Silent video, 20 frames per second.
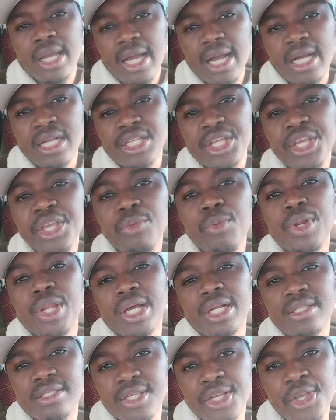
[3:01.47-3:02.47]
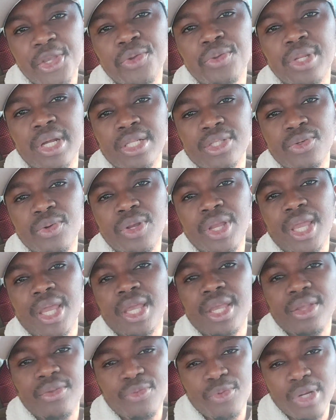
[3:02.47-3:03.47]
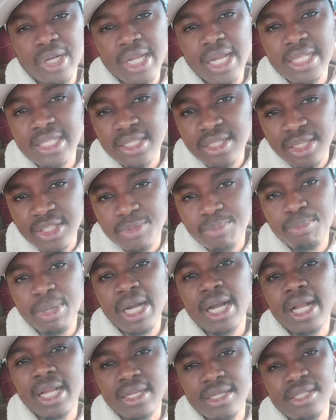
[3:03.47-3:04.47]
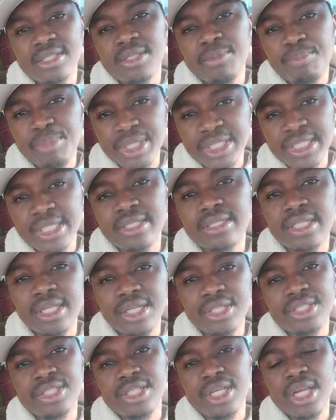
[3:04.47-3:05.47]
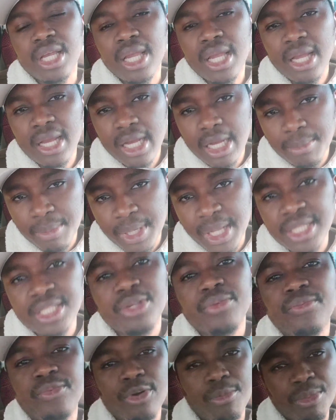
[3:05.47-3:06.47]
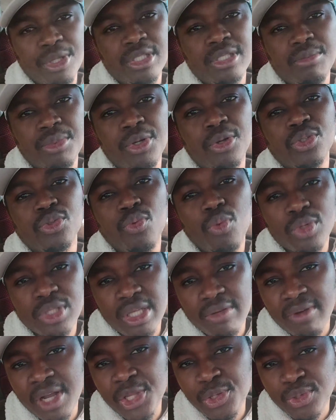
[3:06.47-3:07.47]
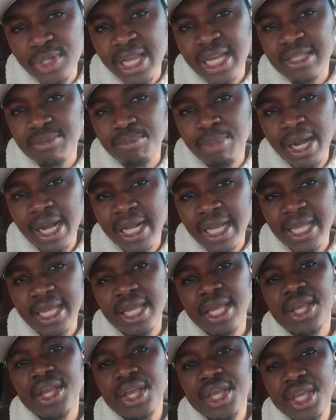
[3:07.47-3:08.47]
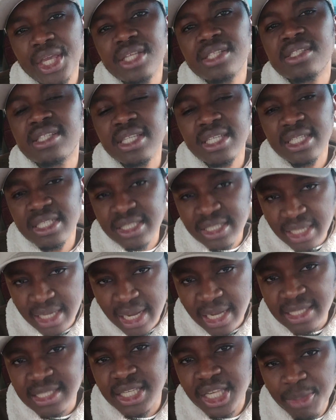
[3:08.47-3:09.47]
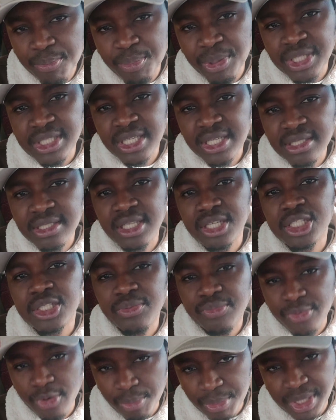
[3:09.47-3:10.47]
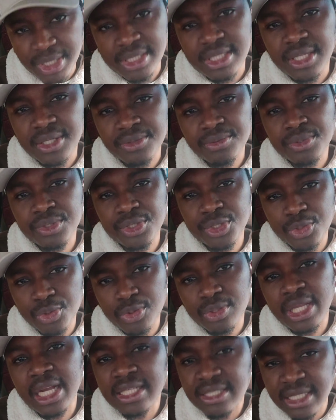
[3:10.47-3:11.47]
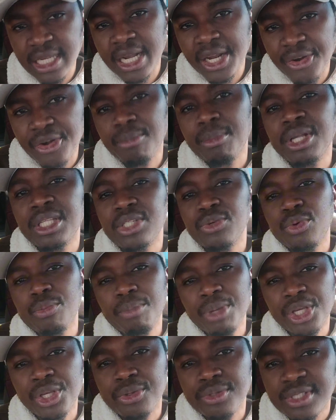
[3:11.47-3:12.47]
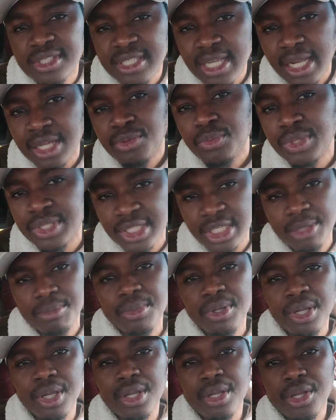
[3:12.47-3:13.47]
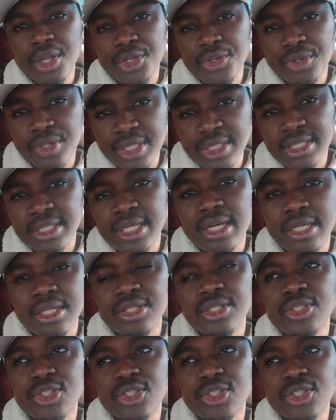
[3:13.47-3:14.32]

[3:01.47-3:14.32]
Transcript: And he will not tell you that, okay, if you are getting this back, this is the percentage I'm getting from it, because whatever you get back, he still gets a percentage from it. That's the agreement he will make you sign with him. You understand?